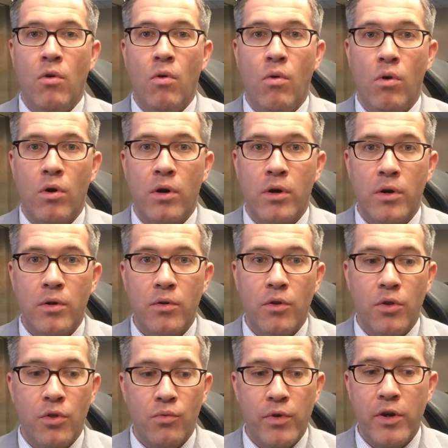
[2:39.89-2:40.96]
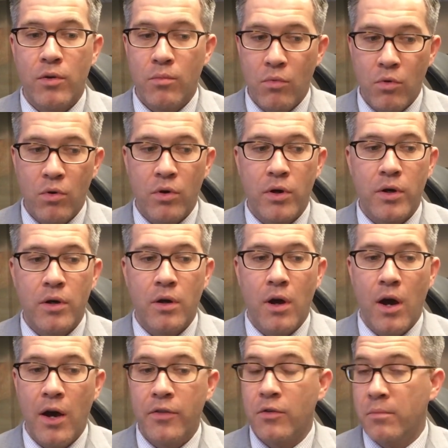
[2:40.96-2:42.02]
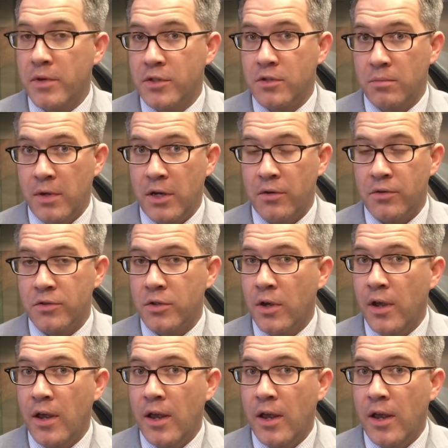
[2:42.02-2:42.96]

or 3 or more other misdemeanors,